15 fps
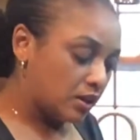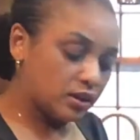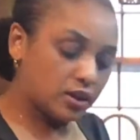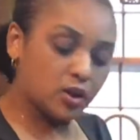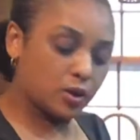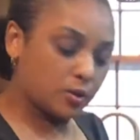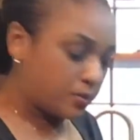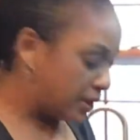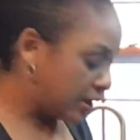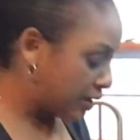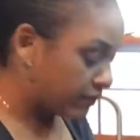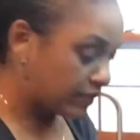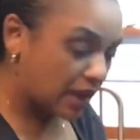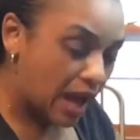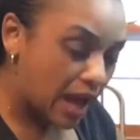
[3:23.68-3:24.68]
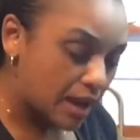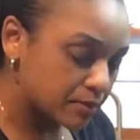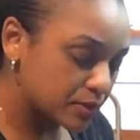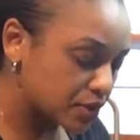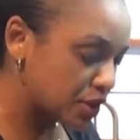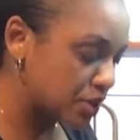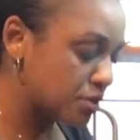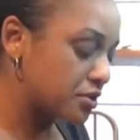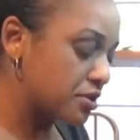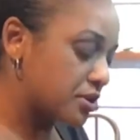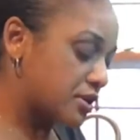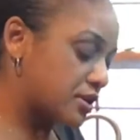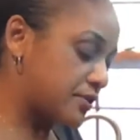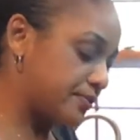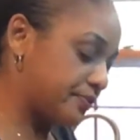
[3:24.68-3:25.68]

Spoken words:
A little bit of lime juice.